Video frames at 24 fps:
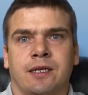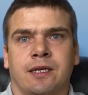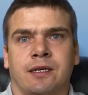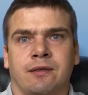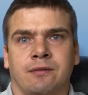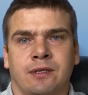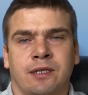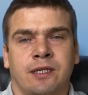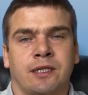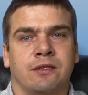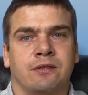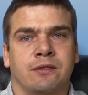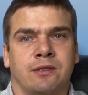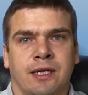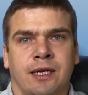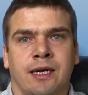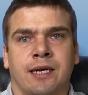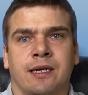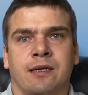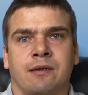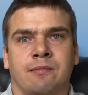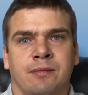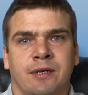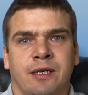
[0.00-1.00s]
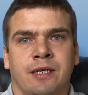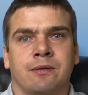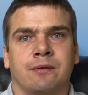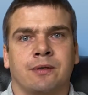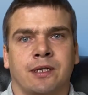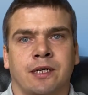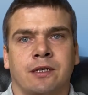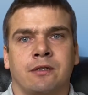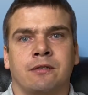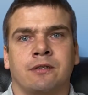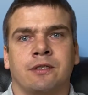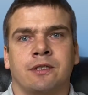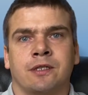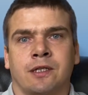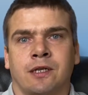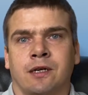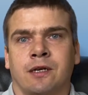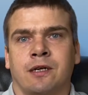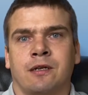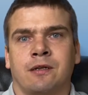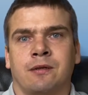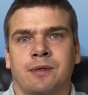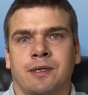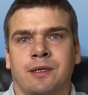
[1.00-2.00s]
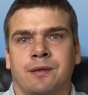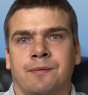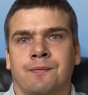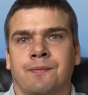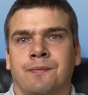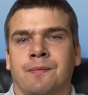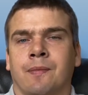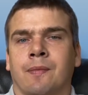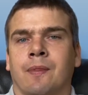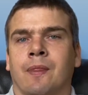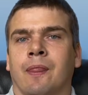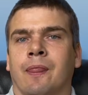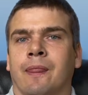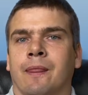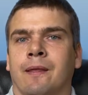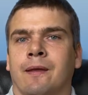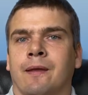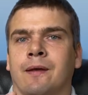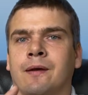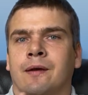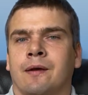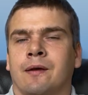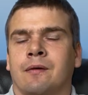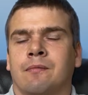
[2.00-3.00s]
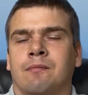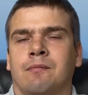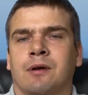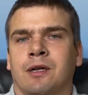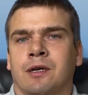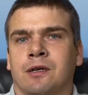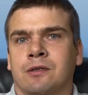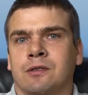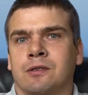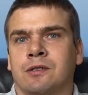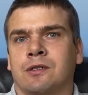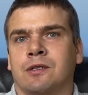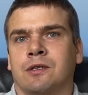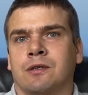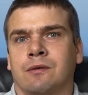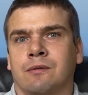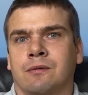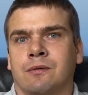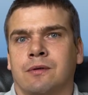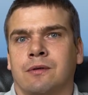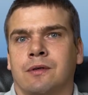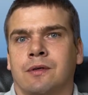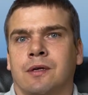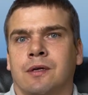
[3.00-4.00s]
how dangerous that can be to a country's economy. But also,